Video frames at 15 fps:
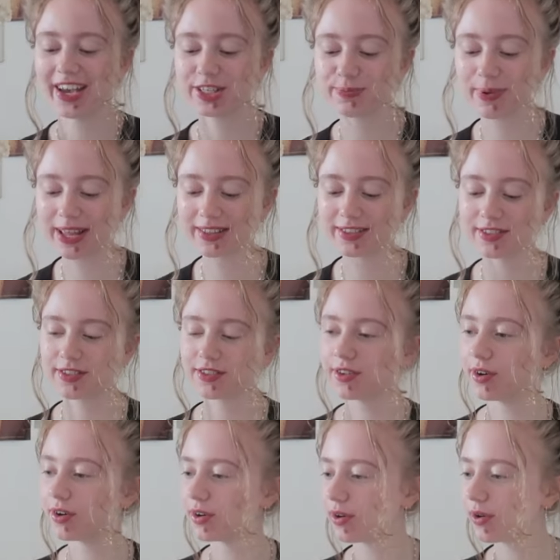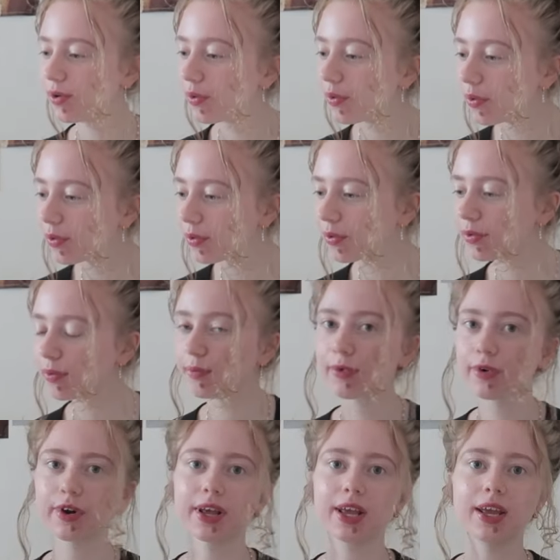Spend the whole
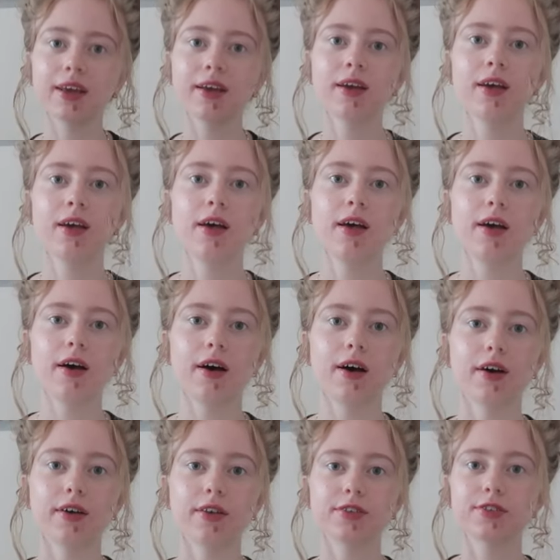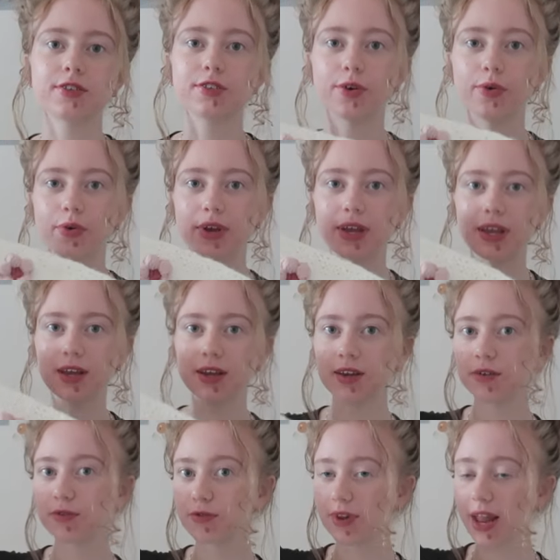morning
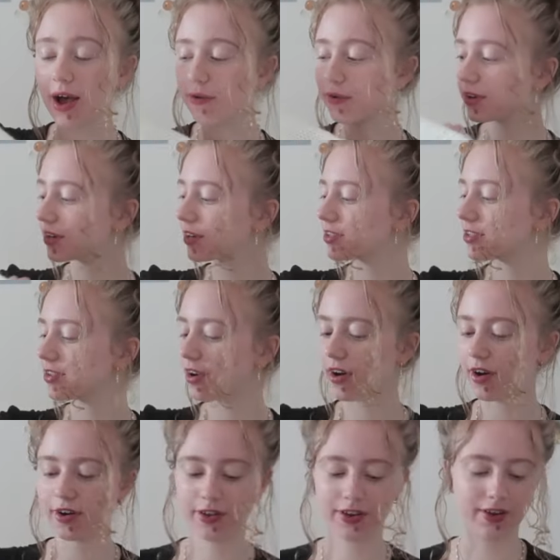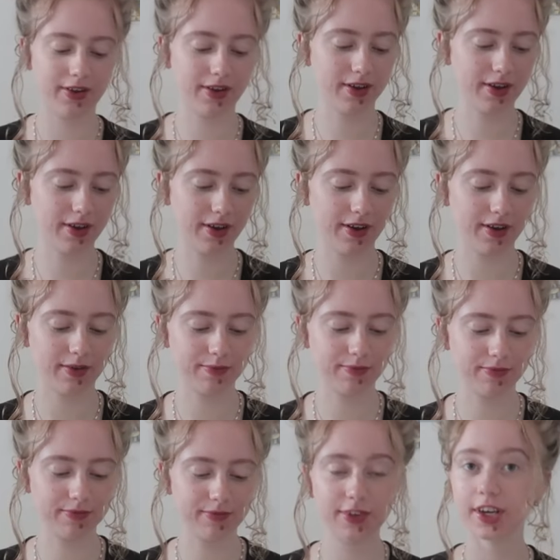sewing flowers on
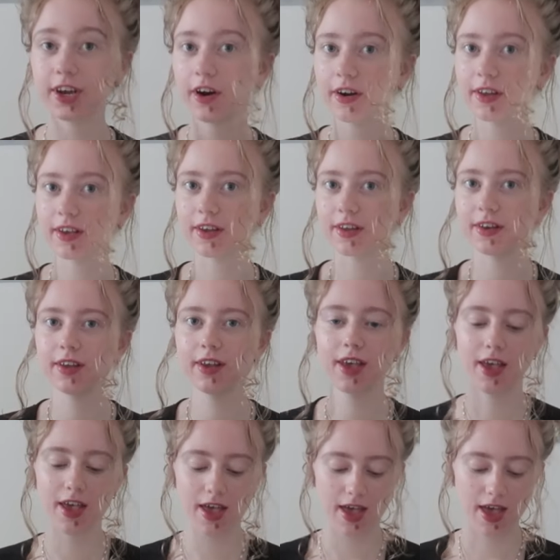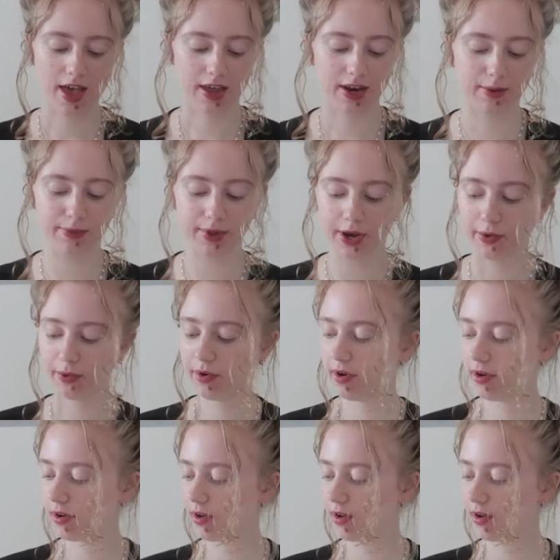the cardigan, and I'm now